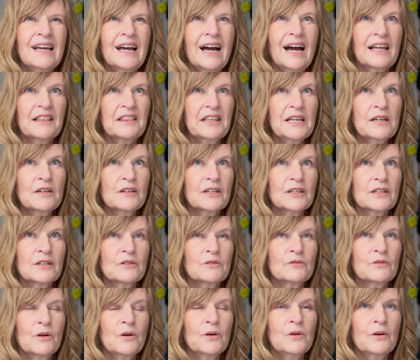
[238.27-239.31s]
I think I'm gonna
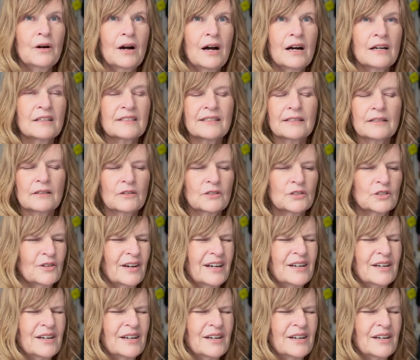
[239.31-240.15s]
grow cilantro. I